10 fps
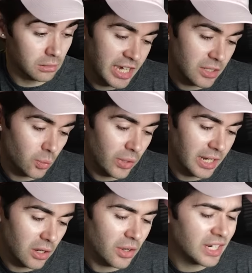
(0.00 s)
She has a
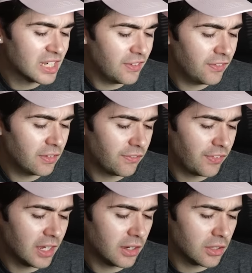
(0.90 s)
ring on a different
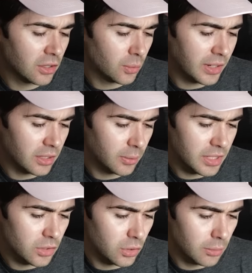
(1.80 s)
finger than the ring that
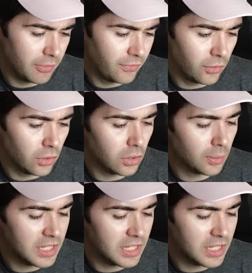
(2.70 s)
we saw before.